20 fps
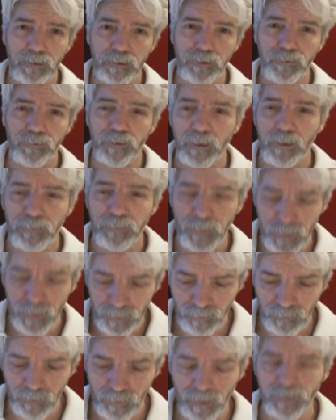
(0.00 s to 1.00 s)
It's
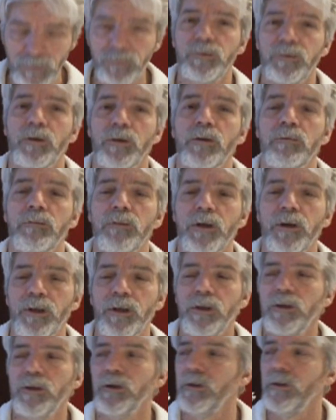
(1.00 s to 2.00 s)
happened twice
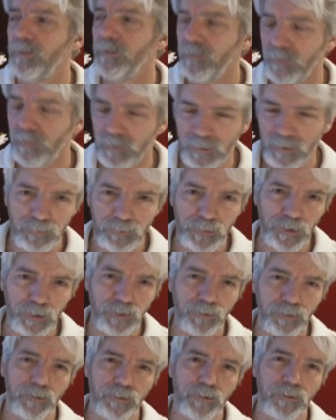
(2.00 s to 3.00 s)
already. There's going to be
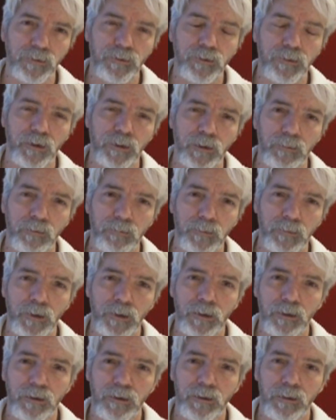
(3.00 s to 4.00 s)
a third time.
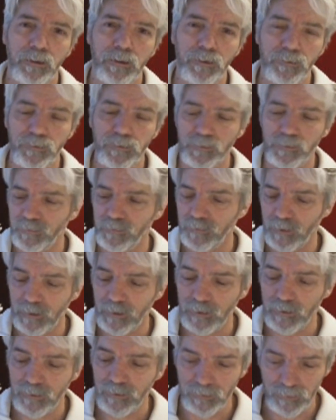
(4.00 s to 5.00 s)
It's a
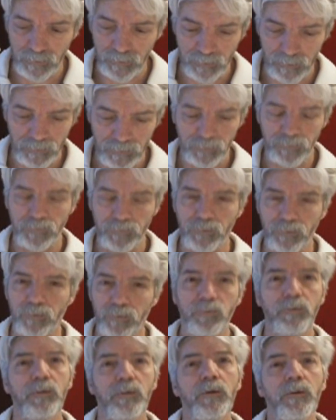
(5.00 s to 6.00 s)
cycle.
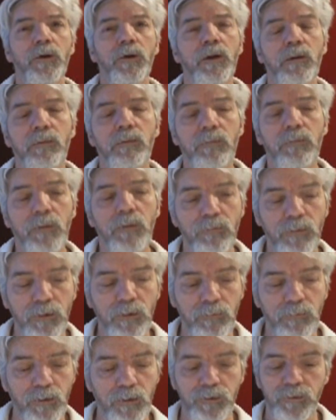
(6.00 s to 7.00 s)
So what
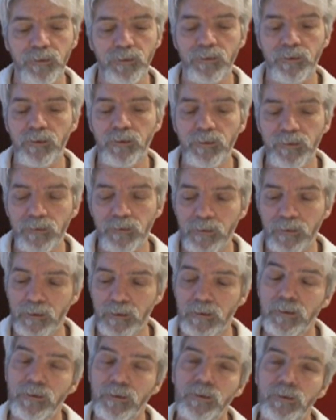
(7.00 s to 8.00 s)
we want to do is
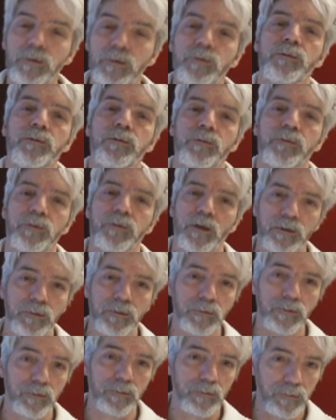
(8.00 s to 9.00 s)
learn this
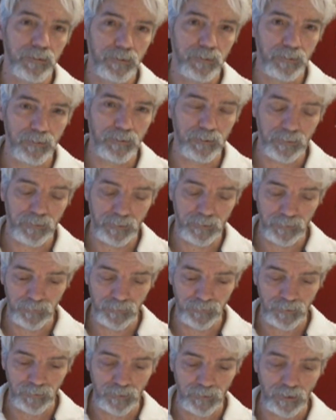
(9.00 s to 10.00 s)
cycle.
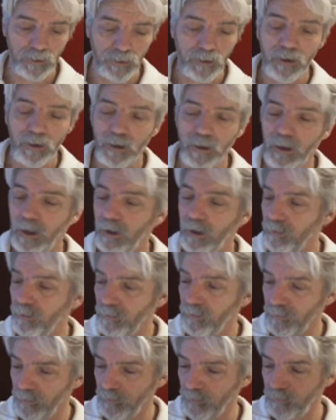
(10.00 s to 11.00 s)
Is how
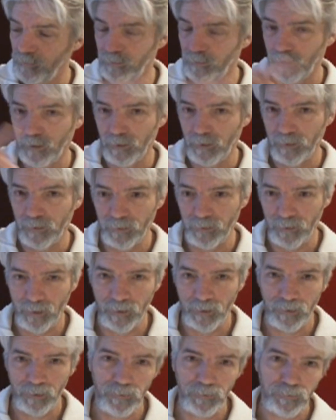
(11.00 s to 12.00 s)
does it start and
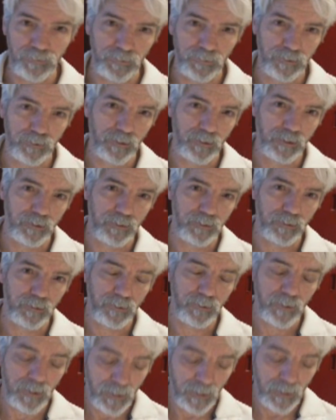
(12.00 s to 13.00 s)
how does it end?